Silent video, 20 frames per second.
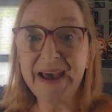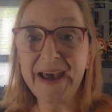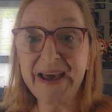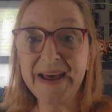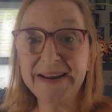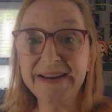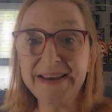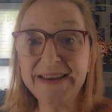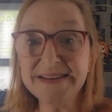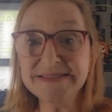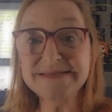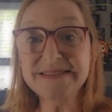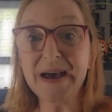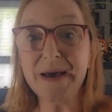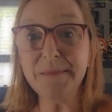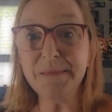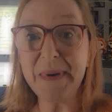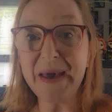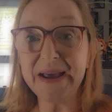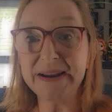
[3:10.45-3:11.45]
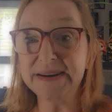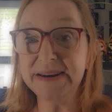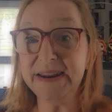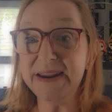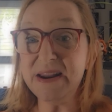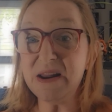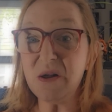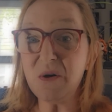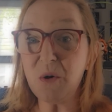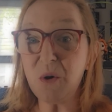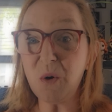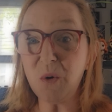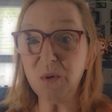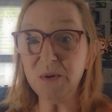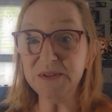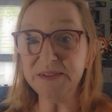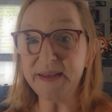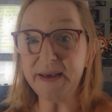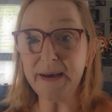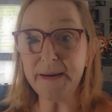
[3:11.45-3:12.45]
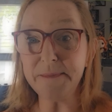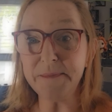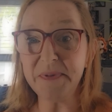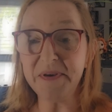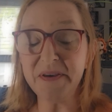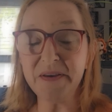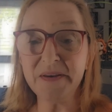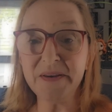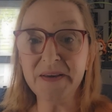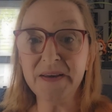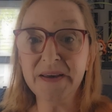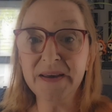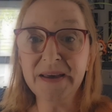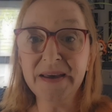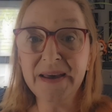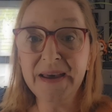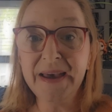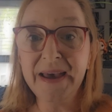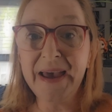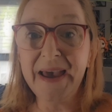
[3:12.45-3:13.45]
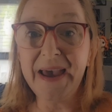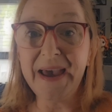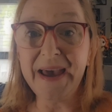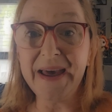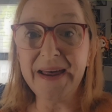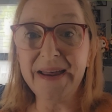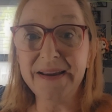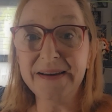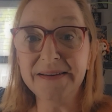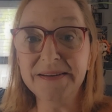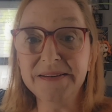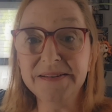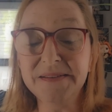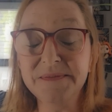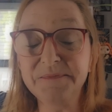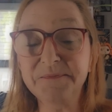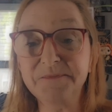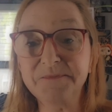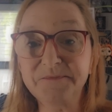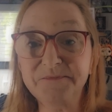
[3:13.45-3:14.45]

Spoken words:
And he's got Magneto holed up and